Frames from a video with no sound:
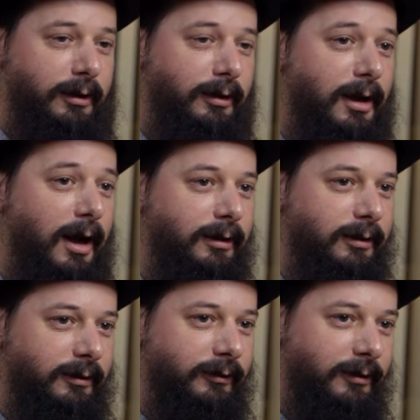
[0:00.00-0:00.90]
in the
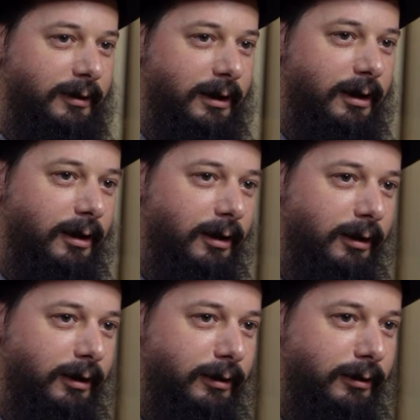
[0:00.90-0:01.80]
90s
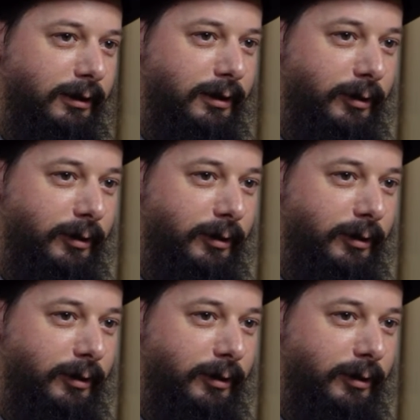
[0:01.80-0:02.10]
in the